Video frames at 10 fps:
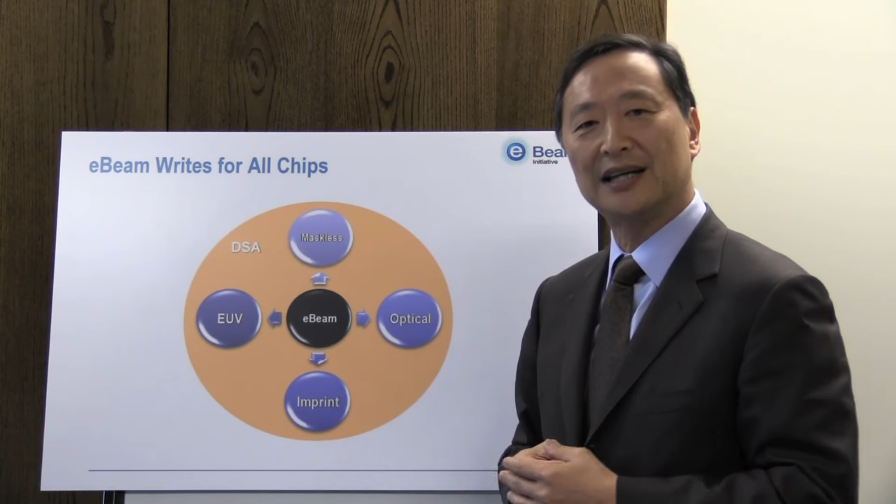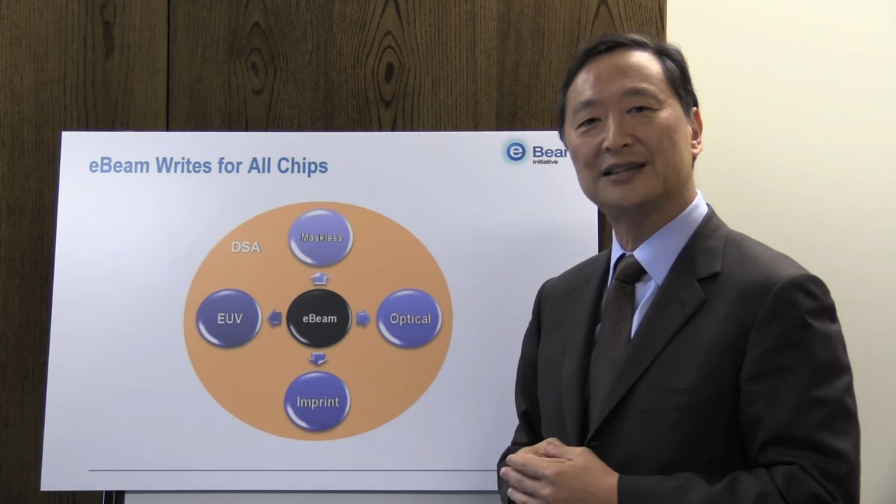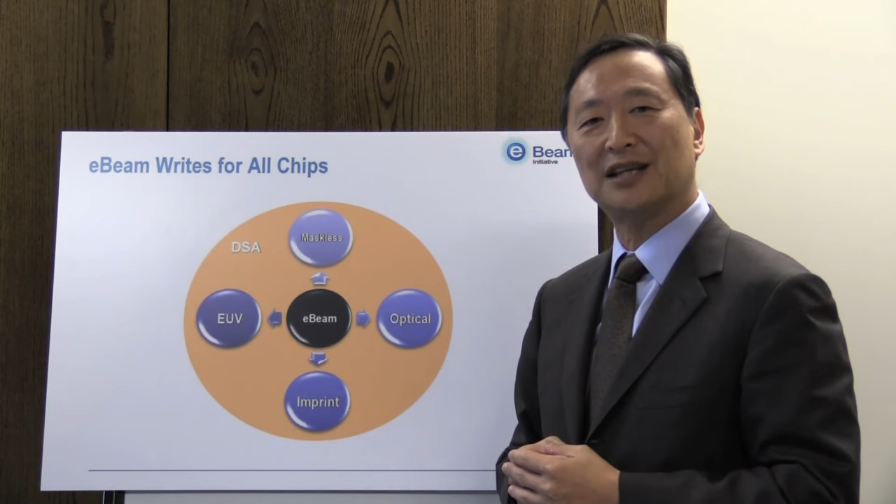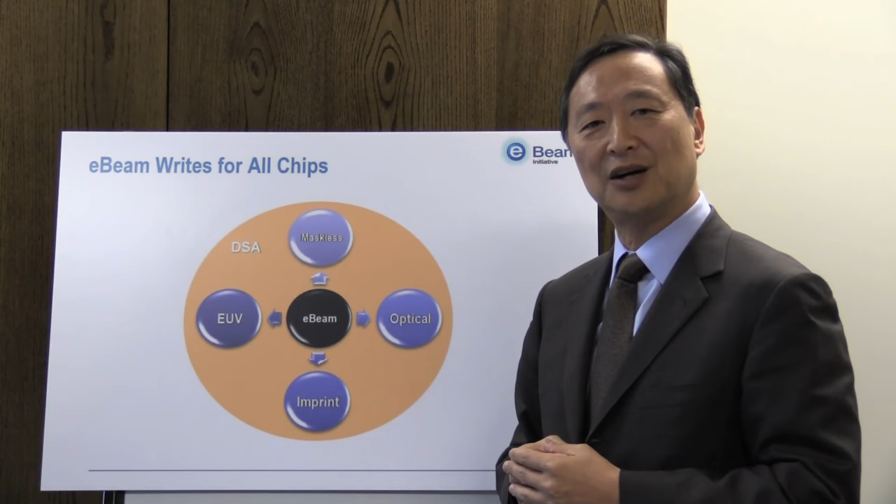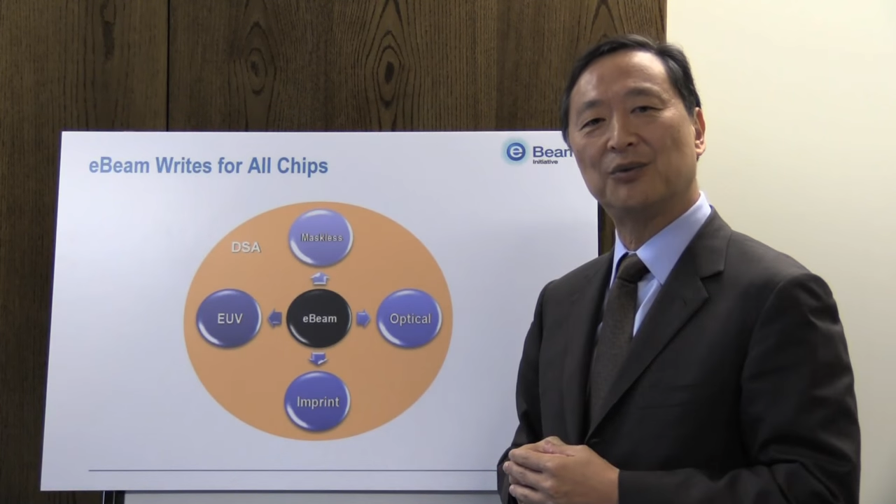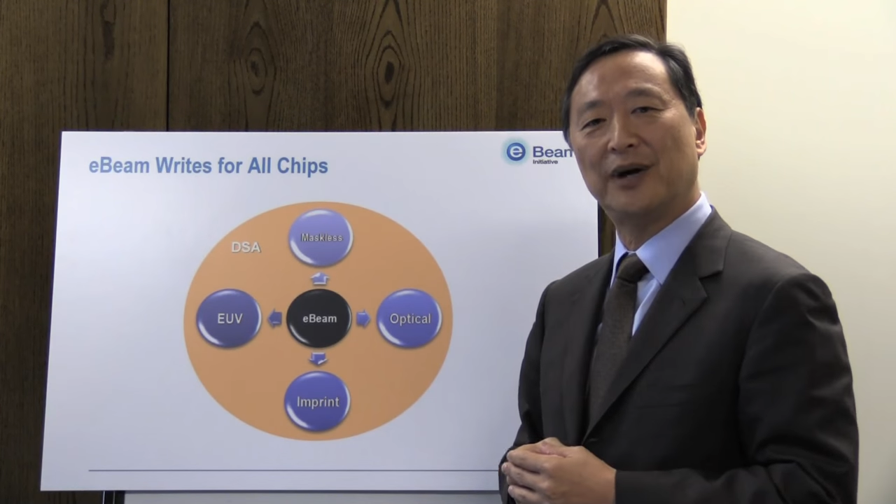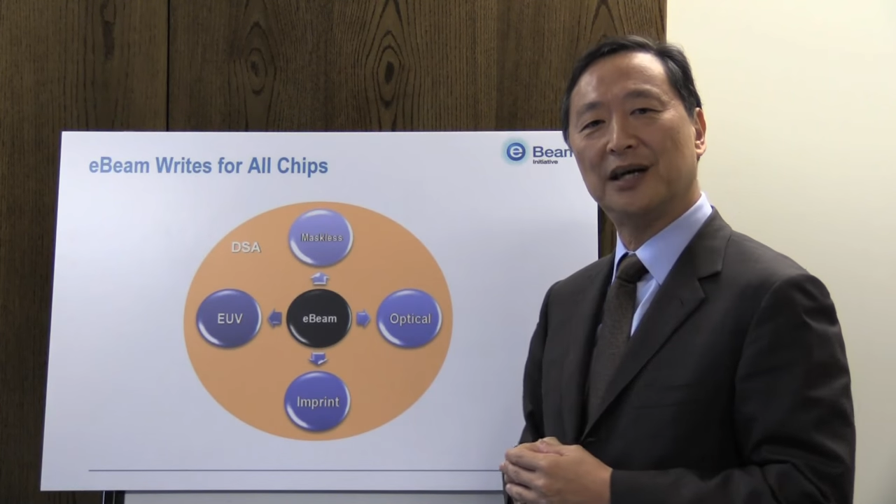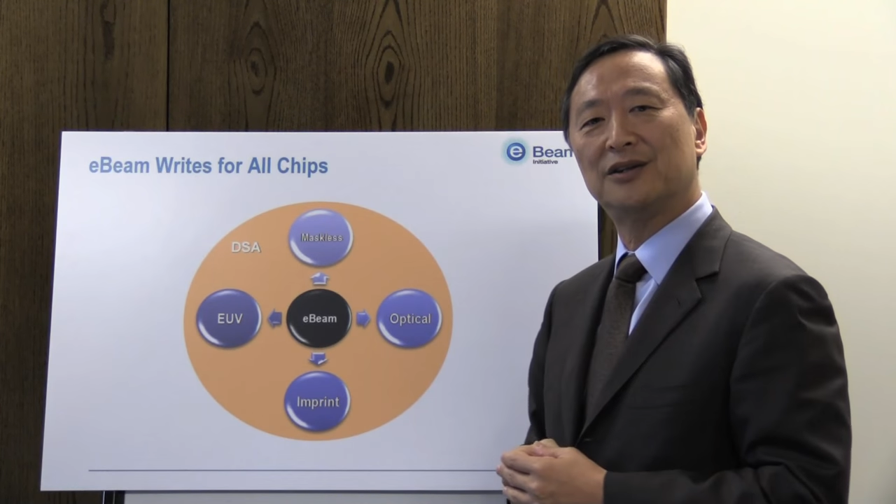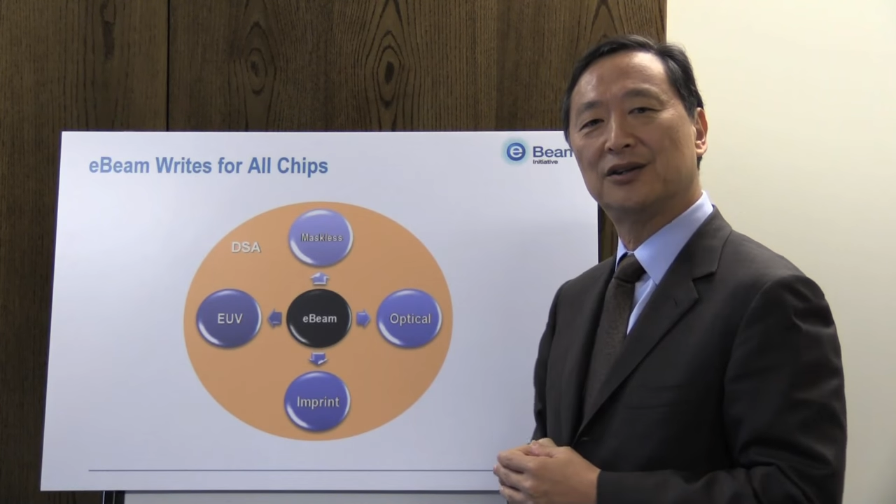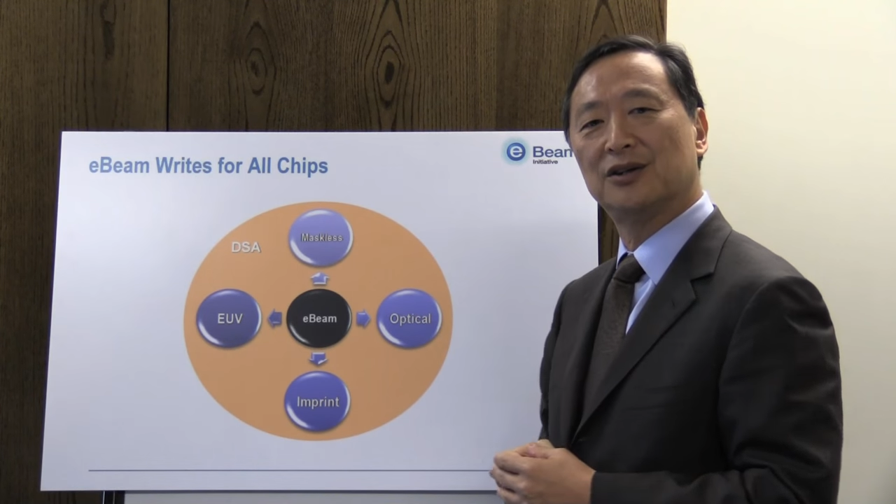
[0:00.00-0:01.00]
as a
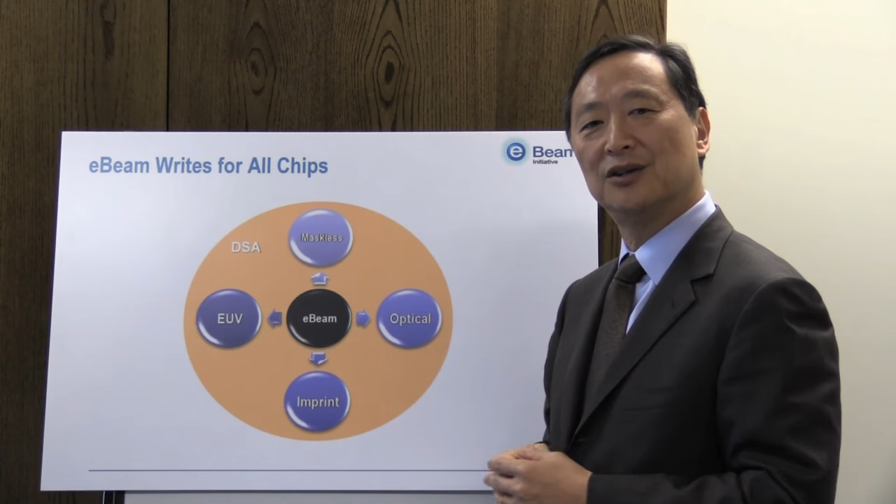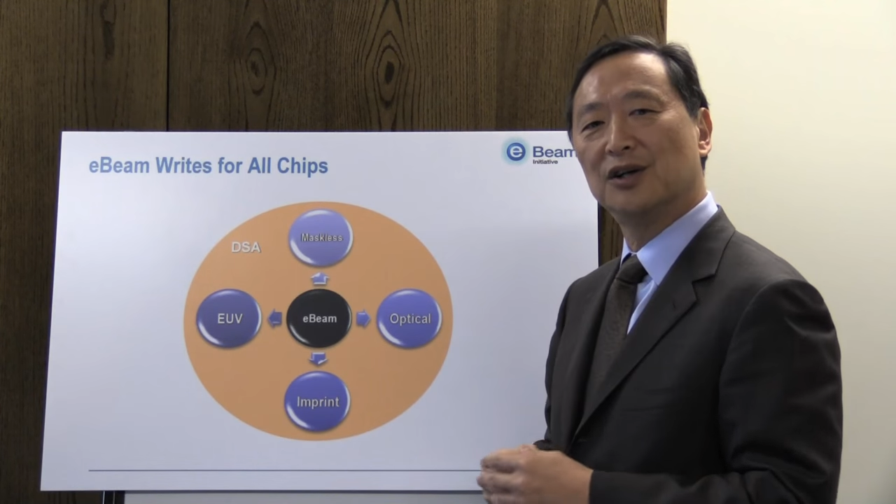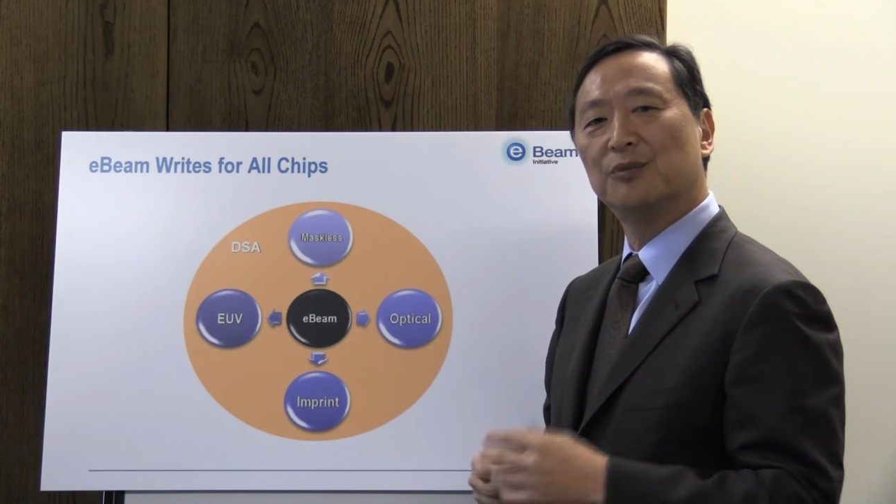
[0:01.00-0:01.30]
way to